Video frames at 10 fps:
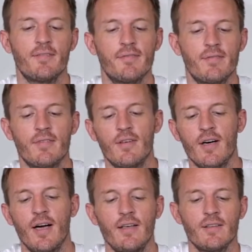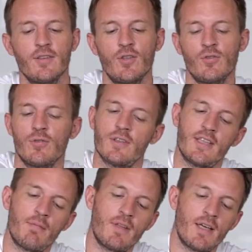Alright, so
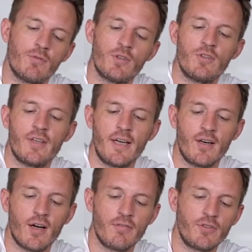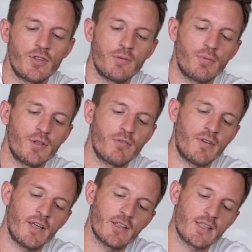same thing when you take it off, you just put your
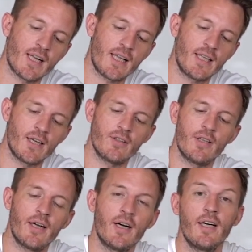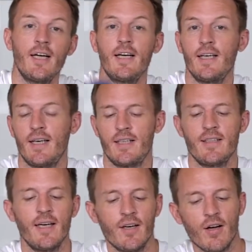fingers slightly under there and
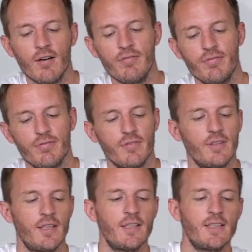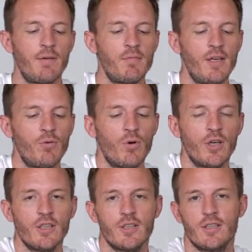take it off. And then the same thing
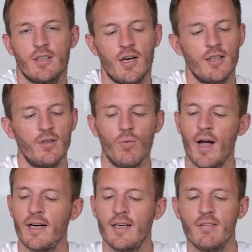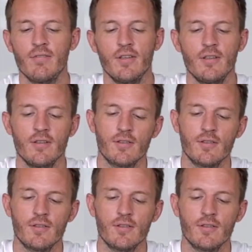works on the wide cover.